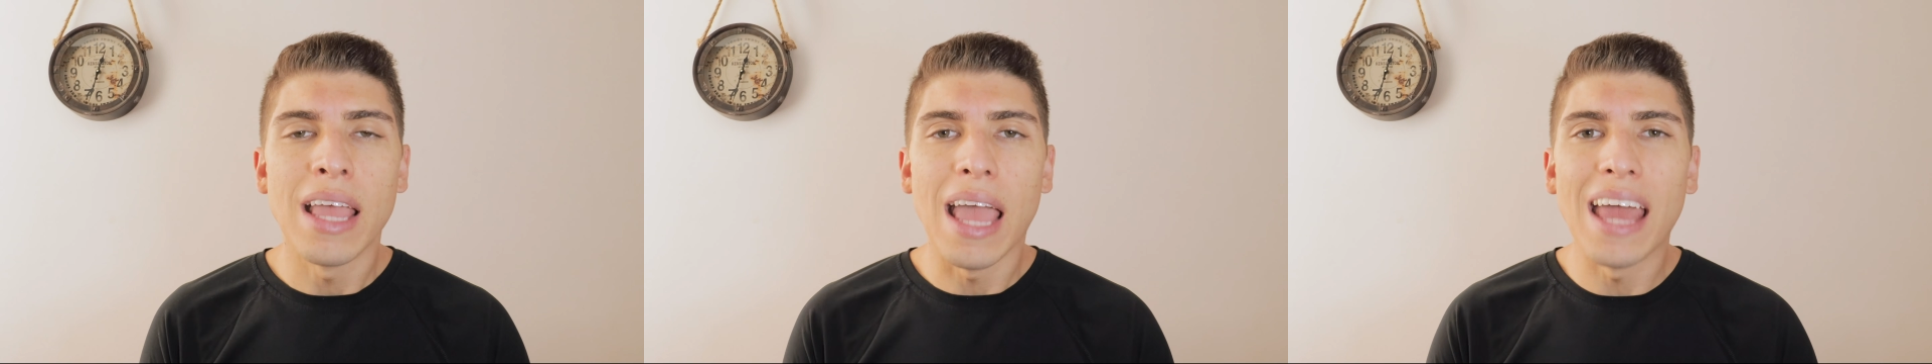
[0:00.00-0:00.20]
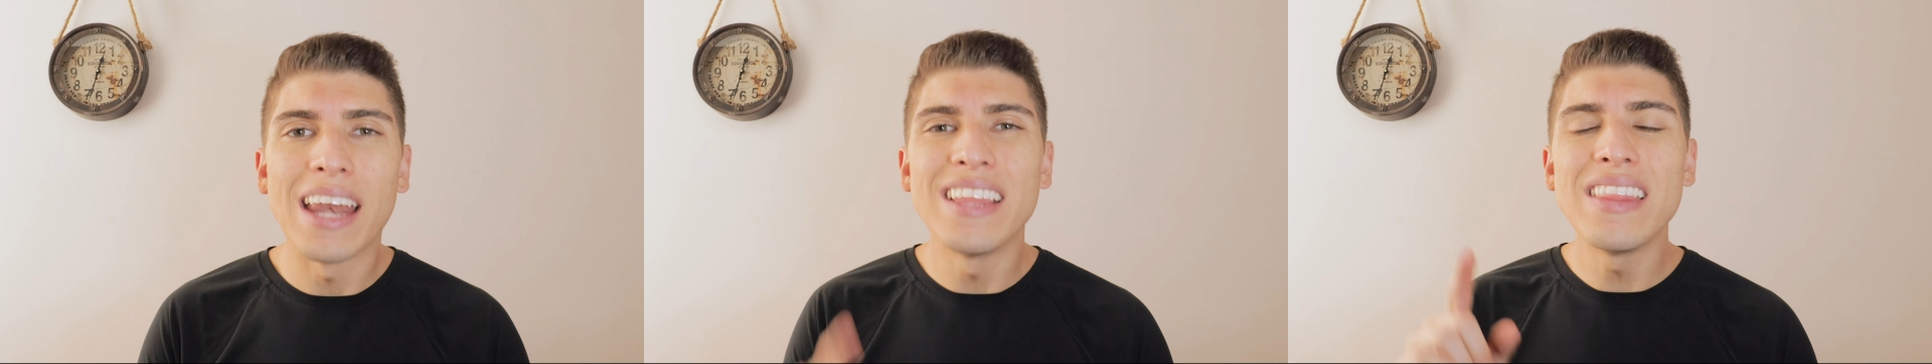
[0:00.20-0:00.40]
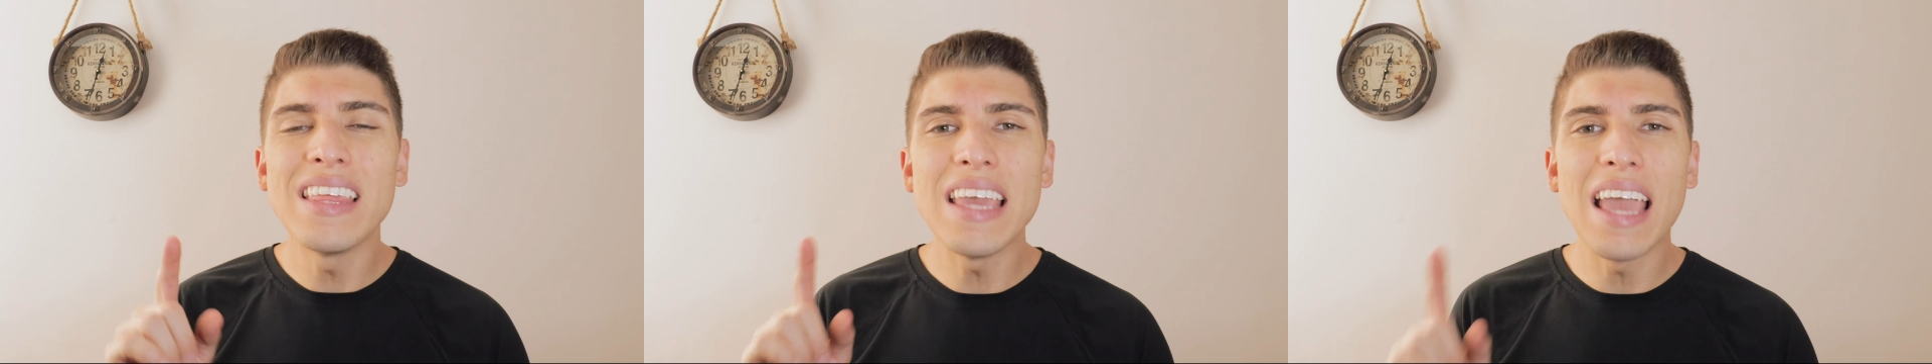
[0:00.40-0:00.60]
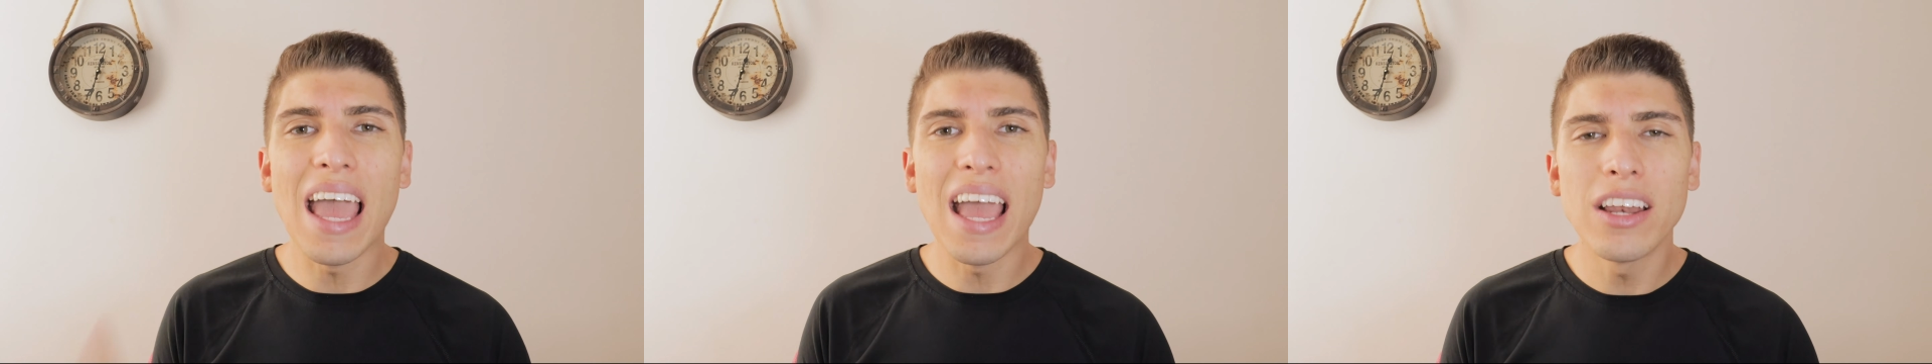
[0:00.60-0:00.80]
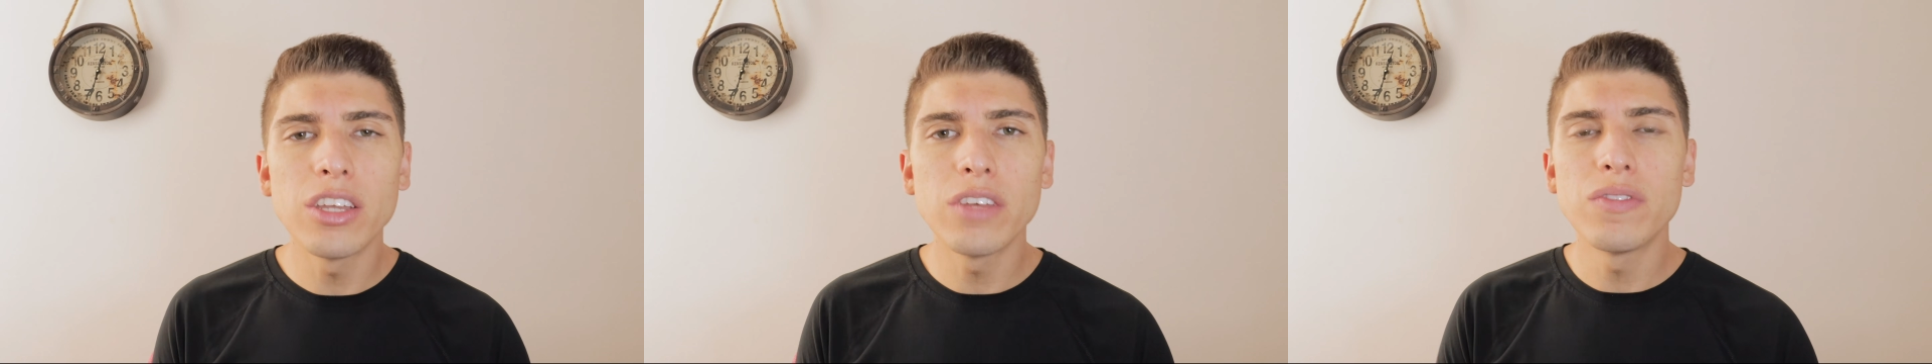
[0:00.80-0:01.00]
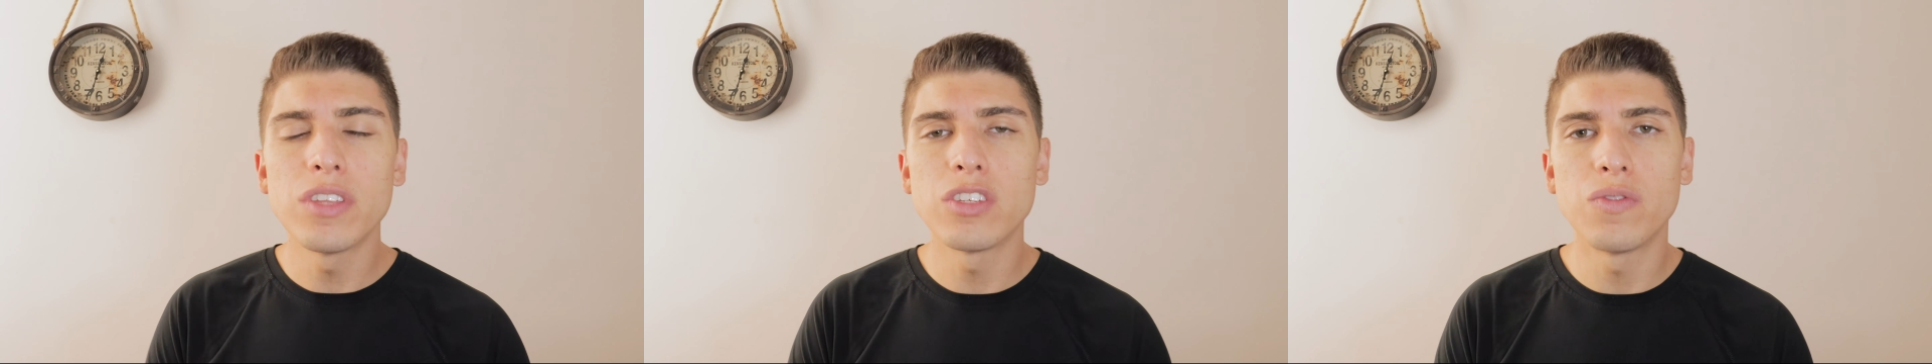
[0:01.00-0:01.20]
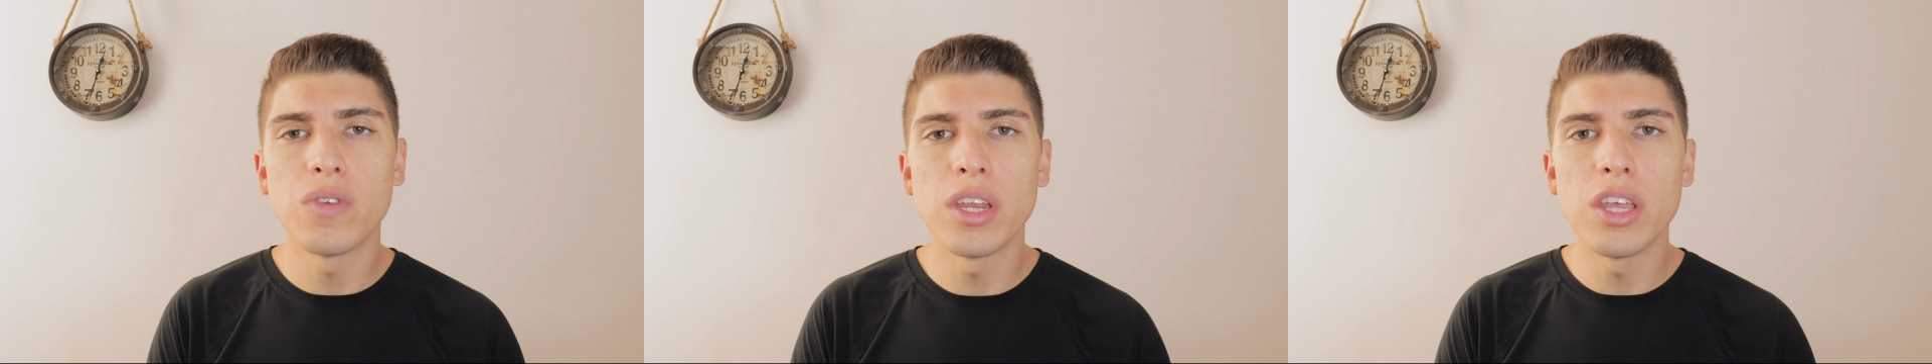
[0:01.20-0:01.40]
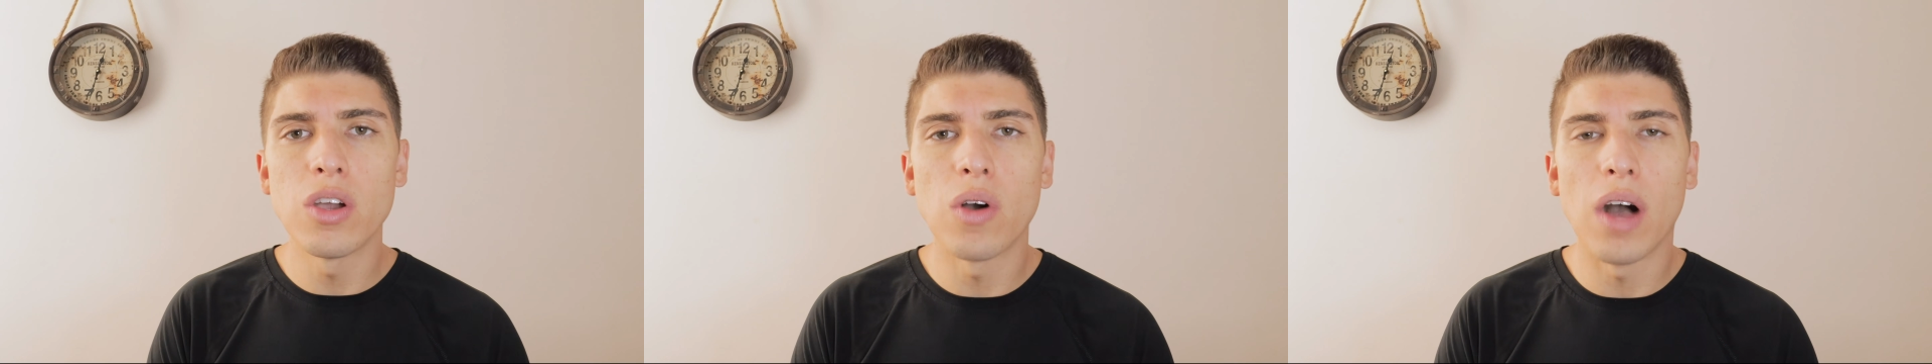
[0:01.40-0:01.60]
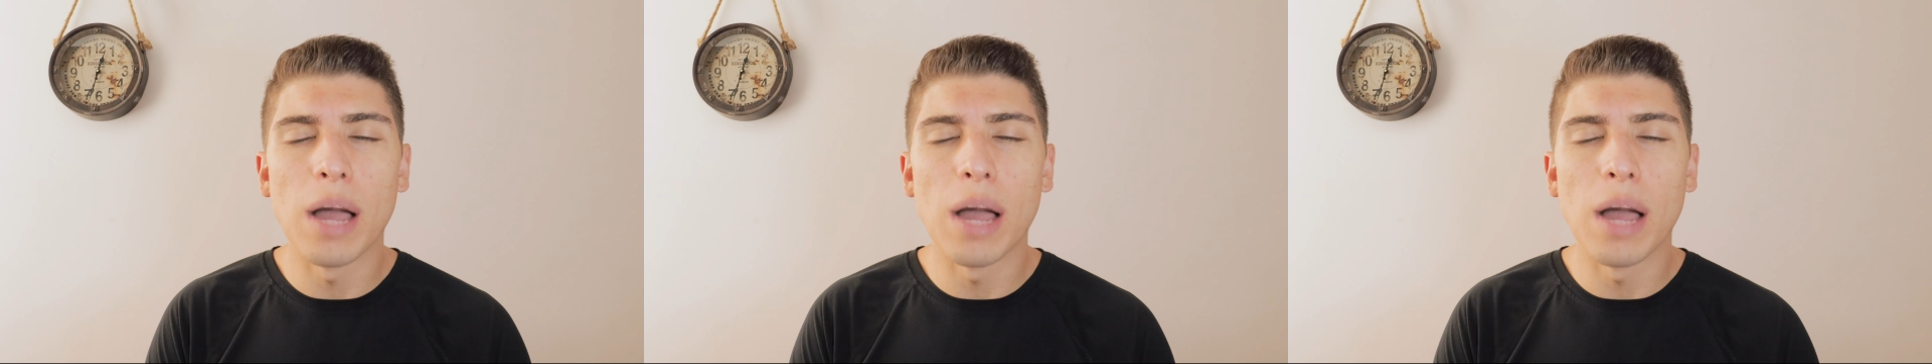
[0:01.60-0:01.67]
And in the end of this video,